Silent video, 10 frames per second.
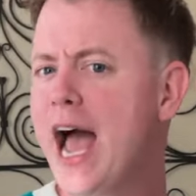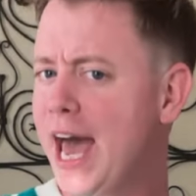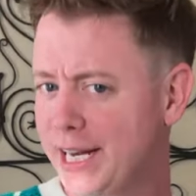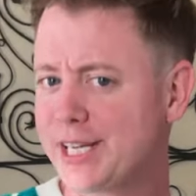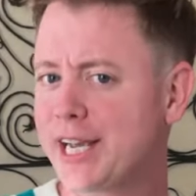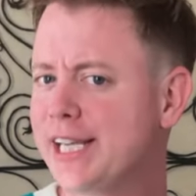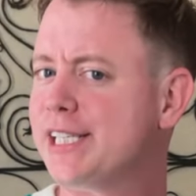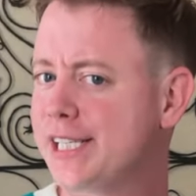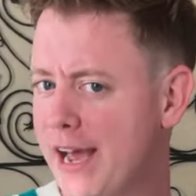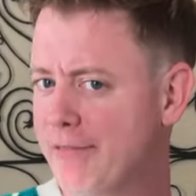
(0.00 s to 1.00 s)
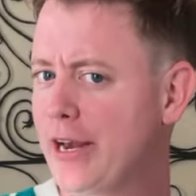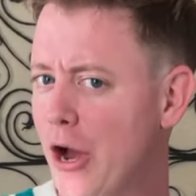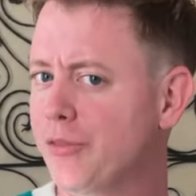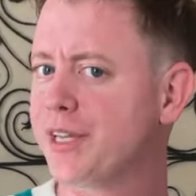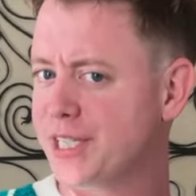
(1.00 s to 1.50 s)
editing is definitely
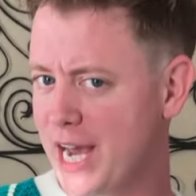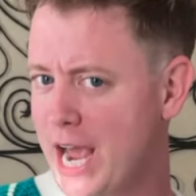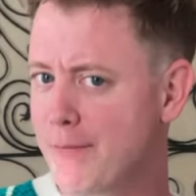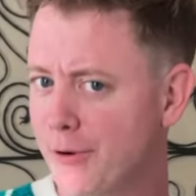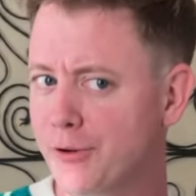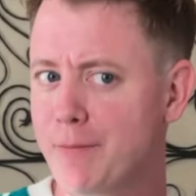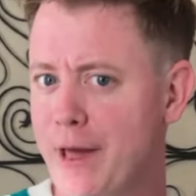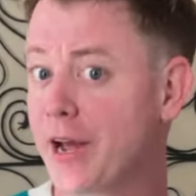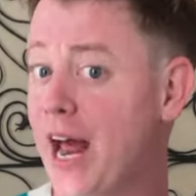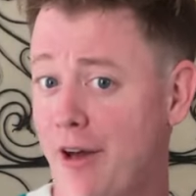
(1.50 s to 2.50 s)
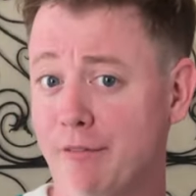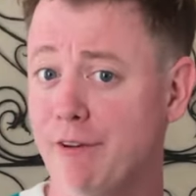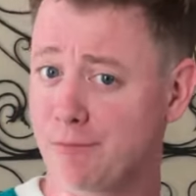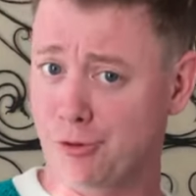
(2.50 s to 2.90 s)
on the table depending on how the film is